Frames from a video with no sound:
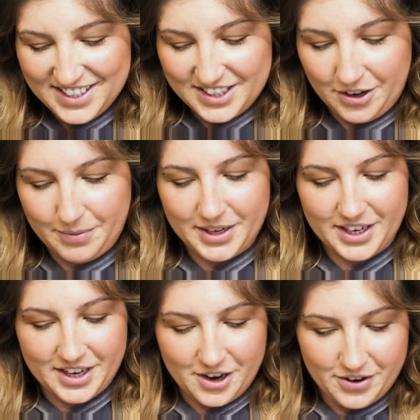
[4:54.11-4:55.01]
So I'm
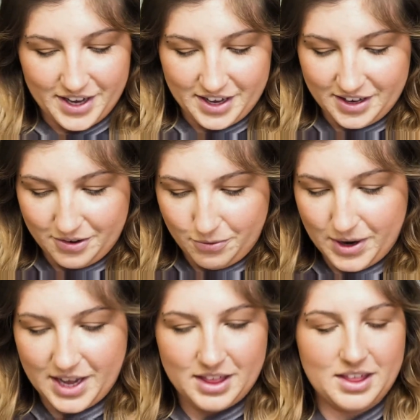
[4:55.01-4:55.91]
gonna go in
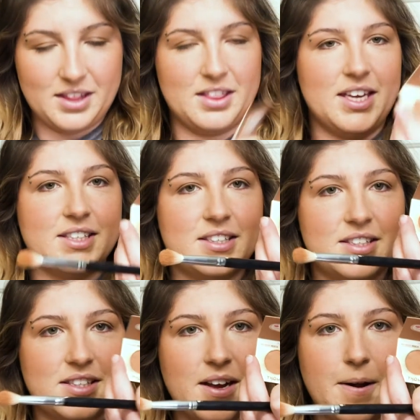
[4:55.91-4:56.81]
with
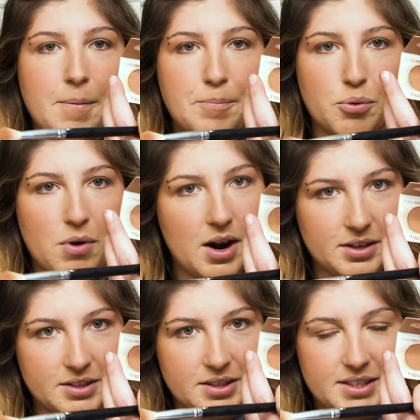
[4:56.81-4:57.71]
this bronzer.